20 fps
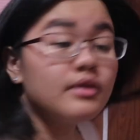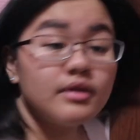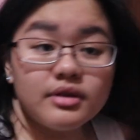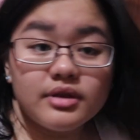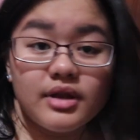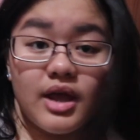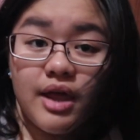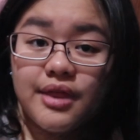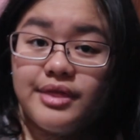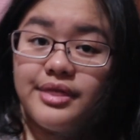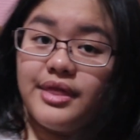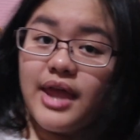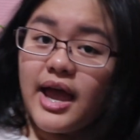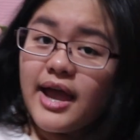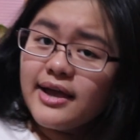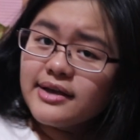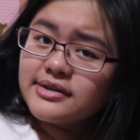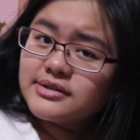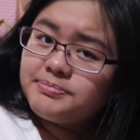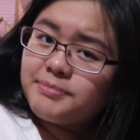The
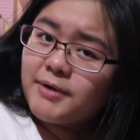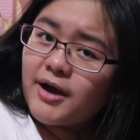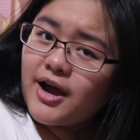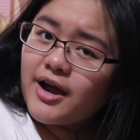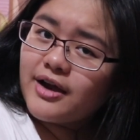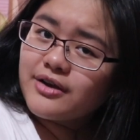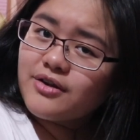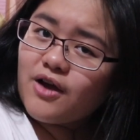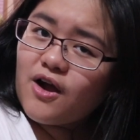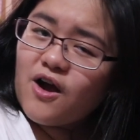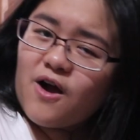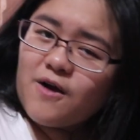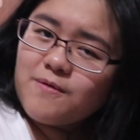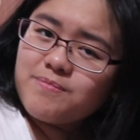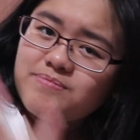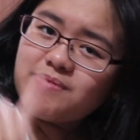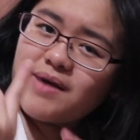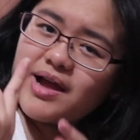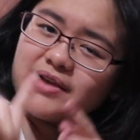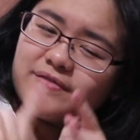next part
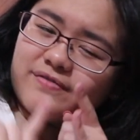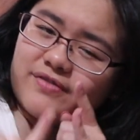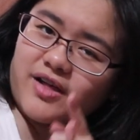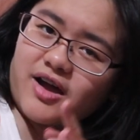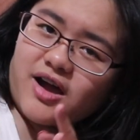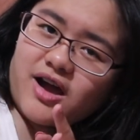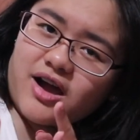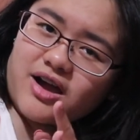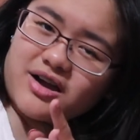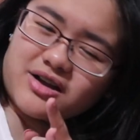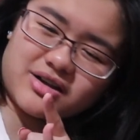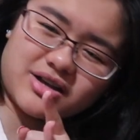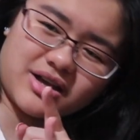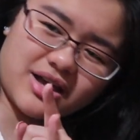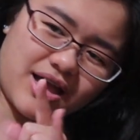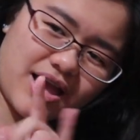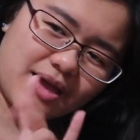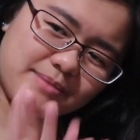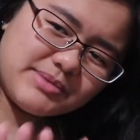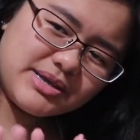of my vlog,
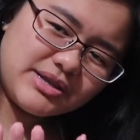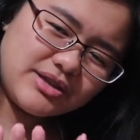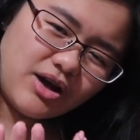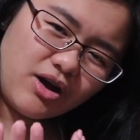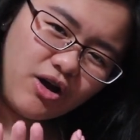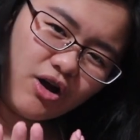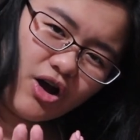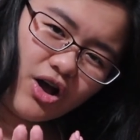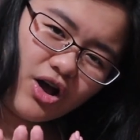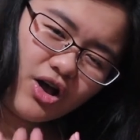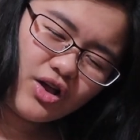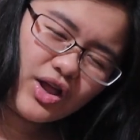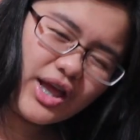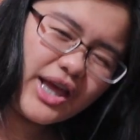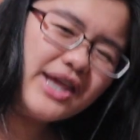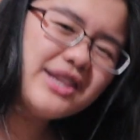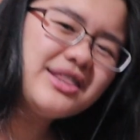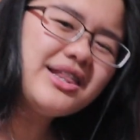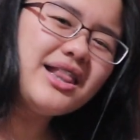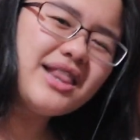I mean the whole
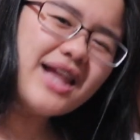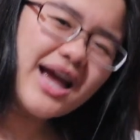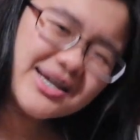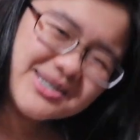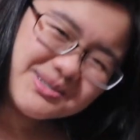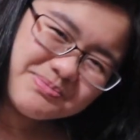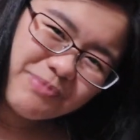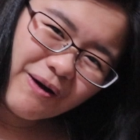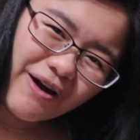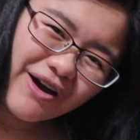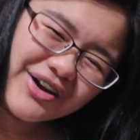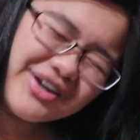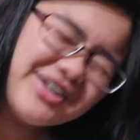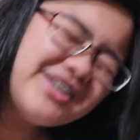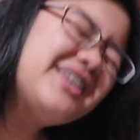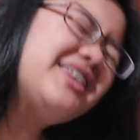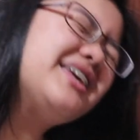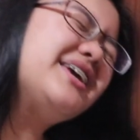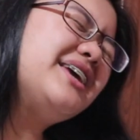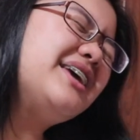and the last part,
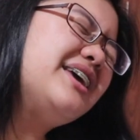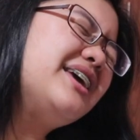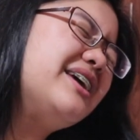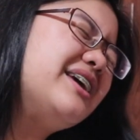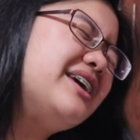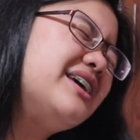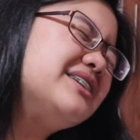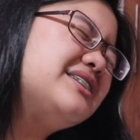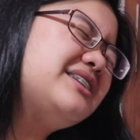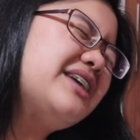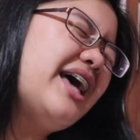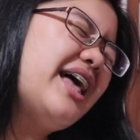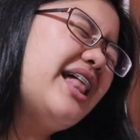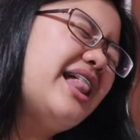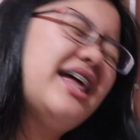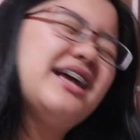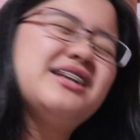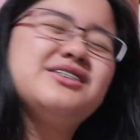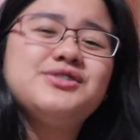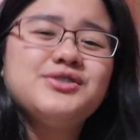is
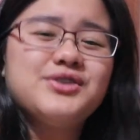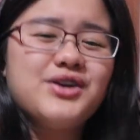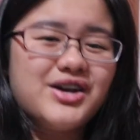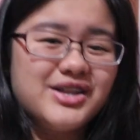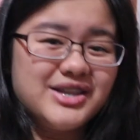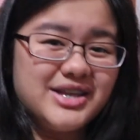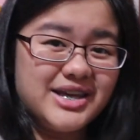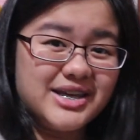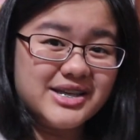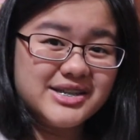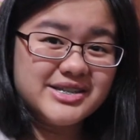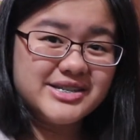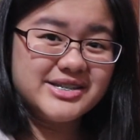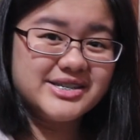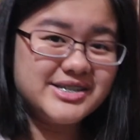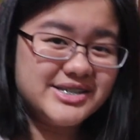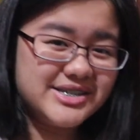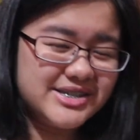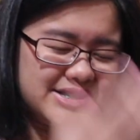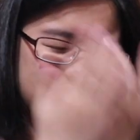
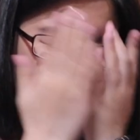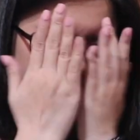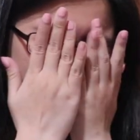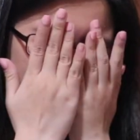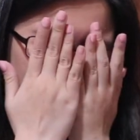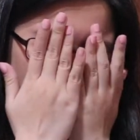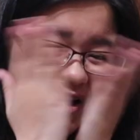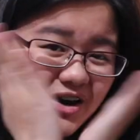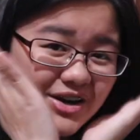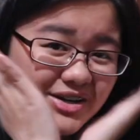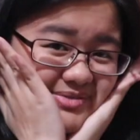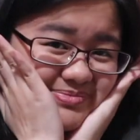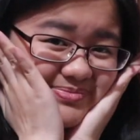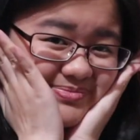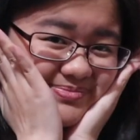electronics part.